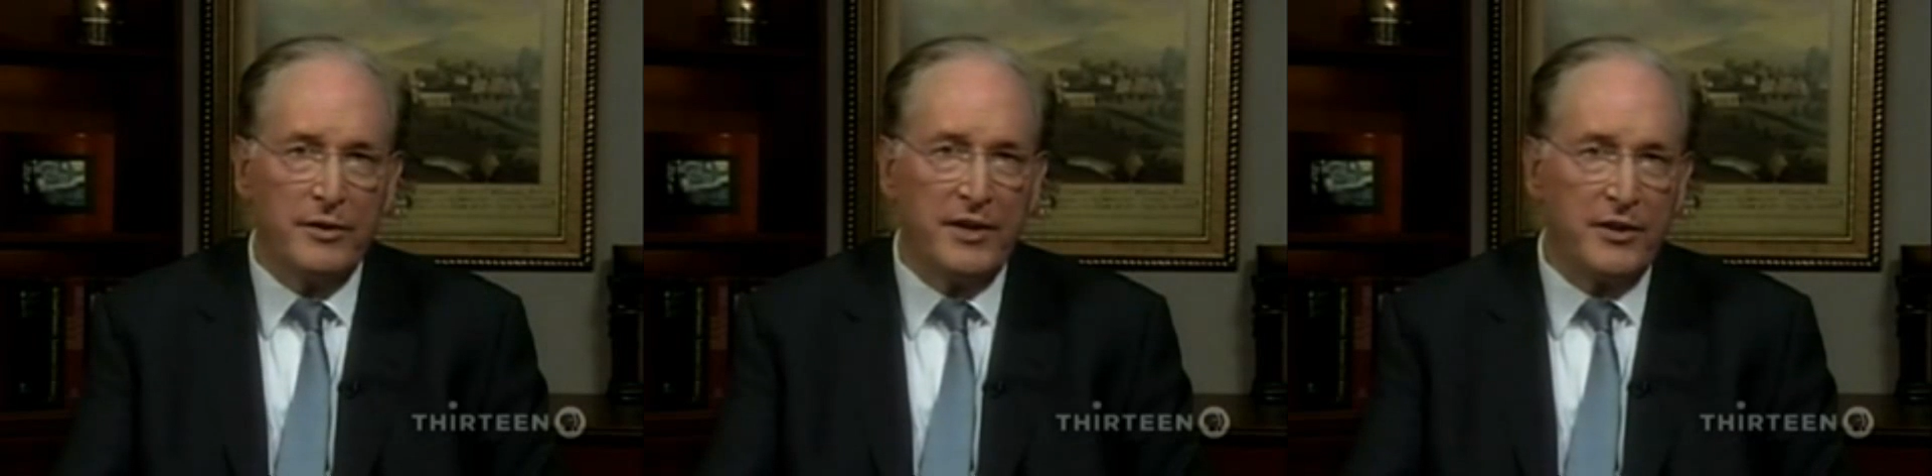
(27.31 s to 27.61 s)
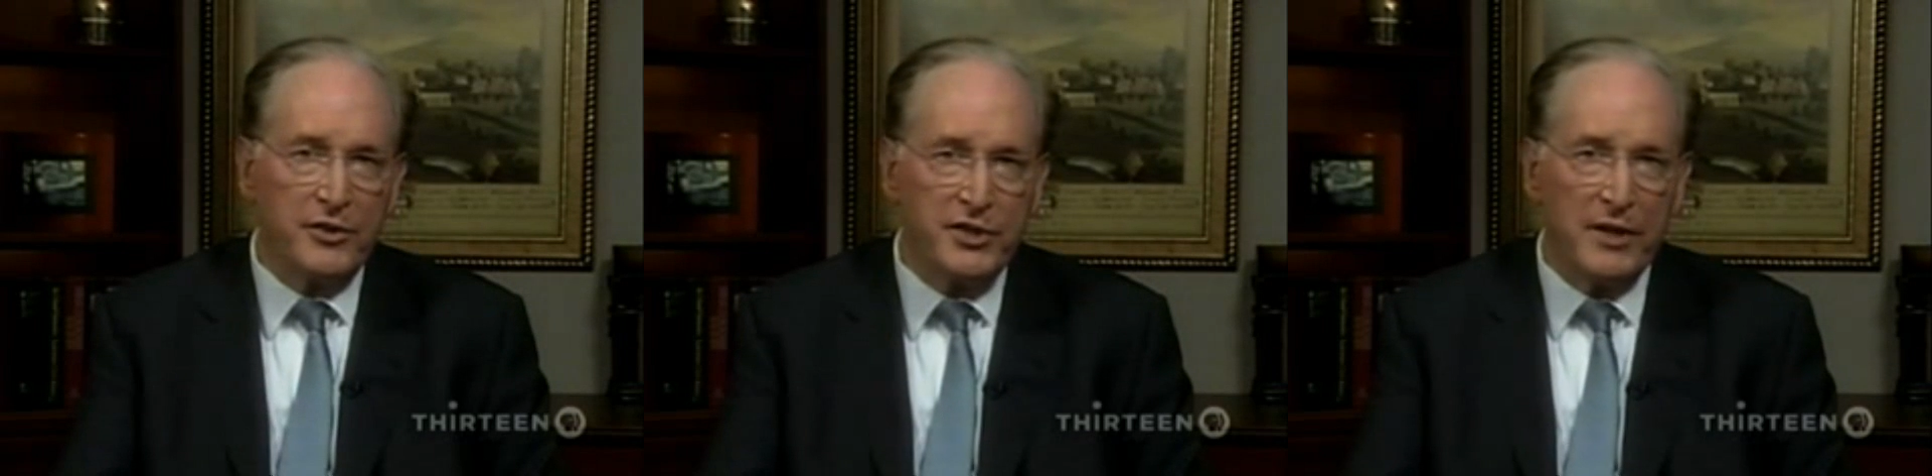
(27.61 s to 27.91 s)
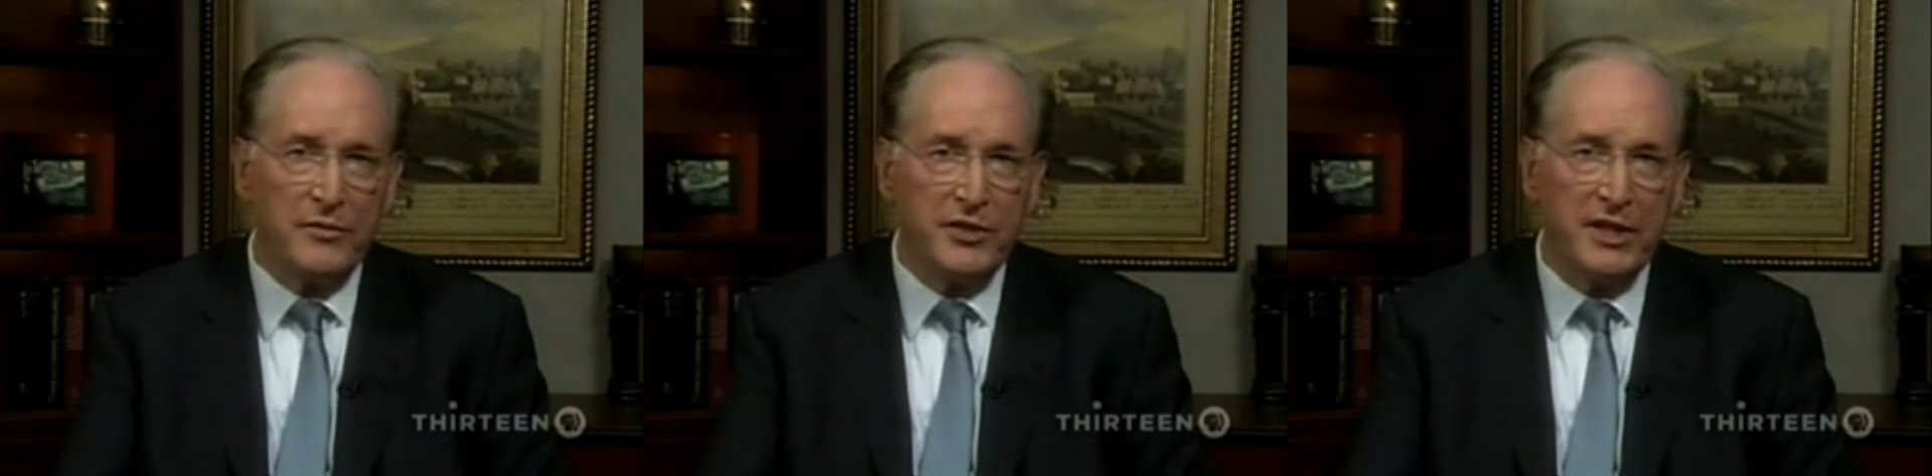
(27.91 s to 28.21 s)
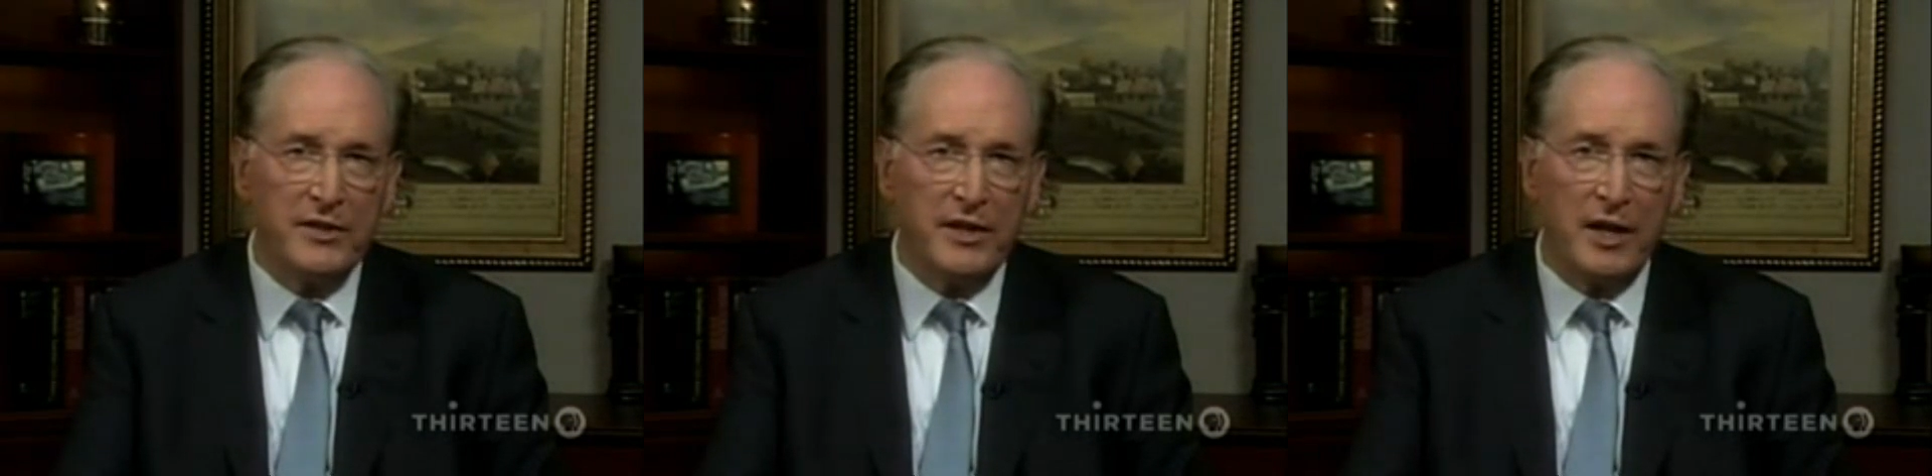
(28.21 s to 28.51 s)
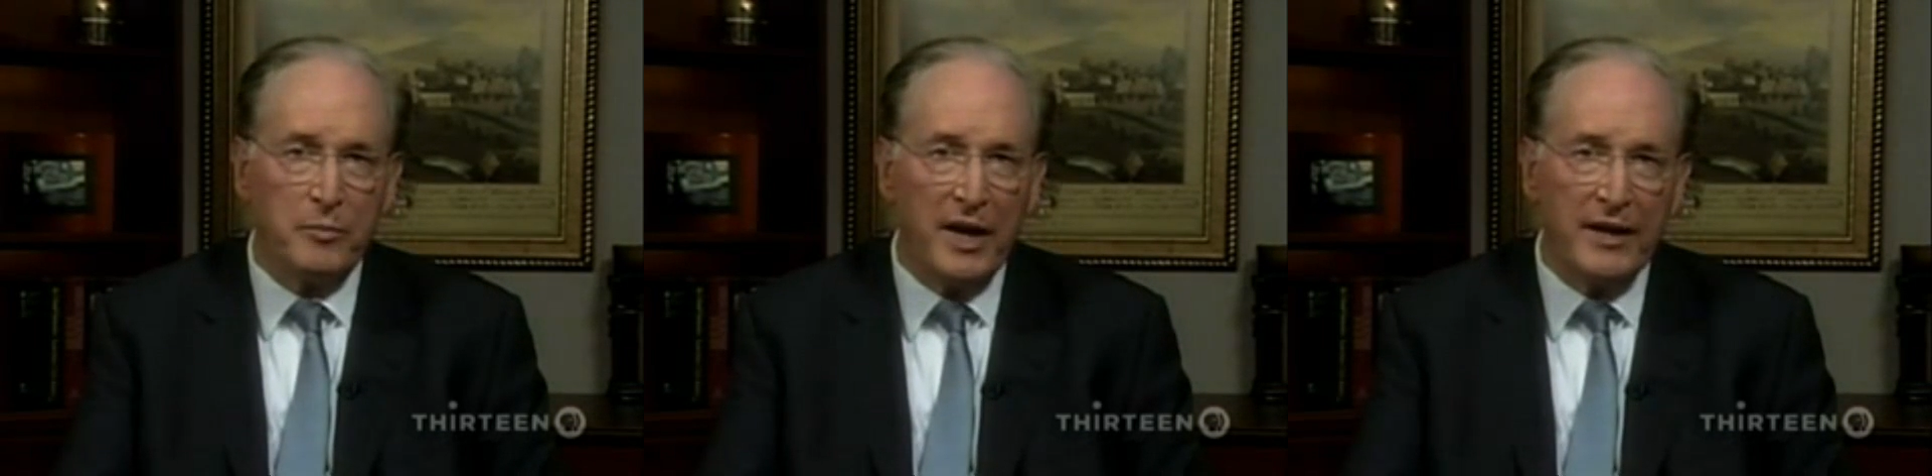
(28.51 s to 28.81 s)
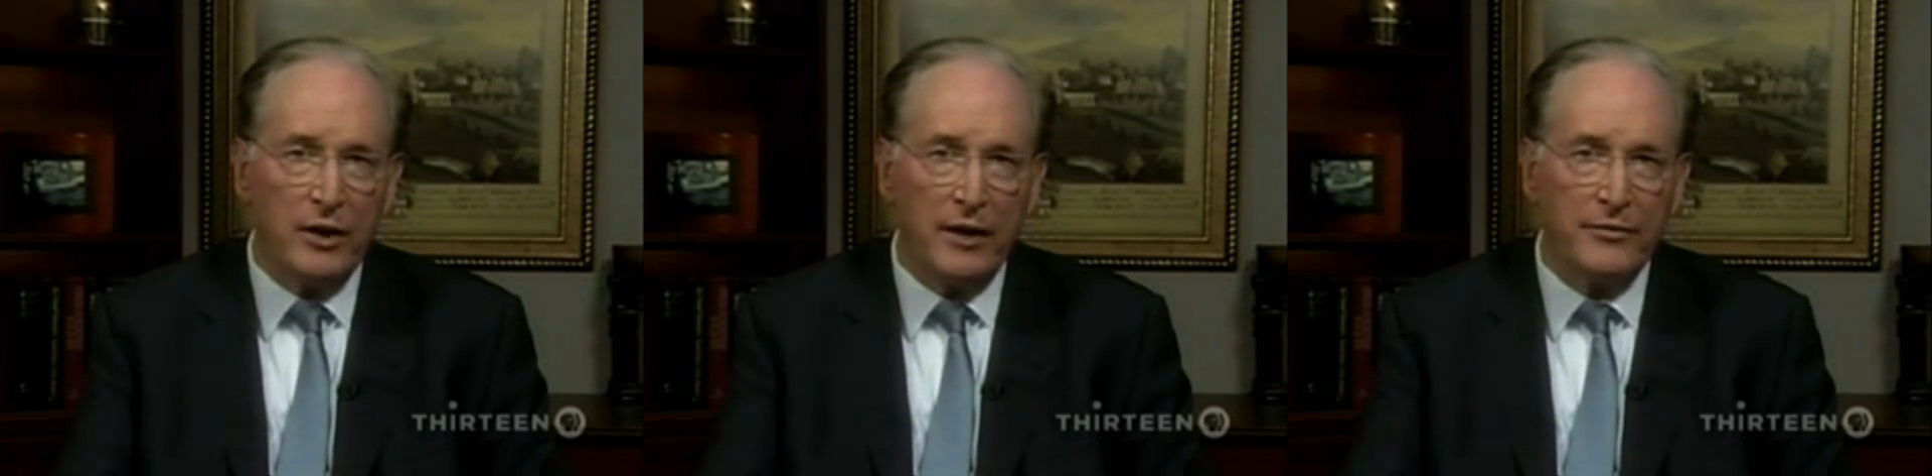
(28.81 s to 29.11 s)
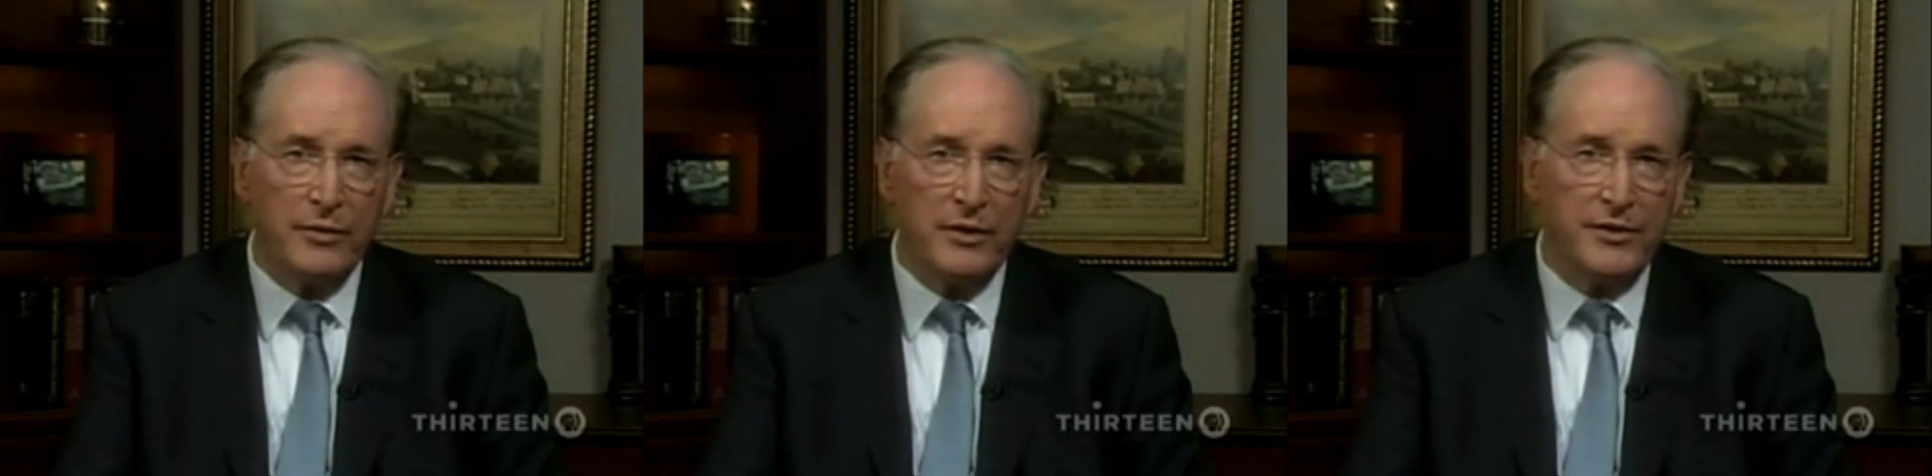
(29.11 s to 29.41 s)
and another 17 that I might offer,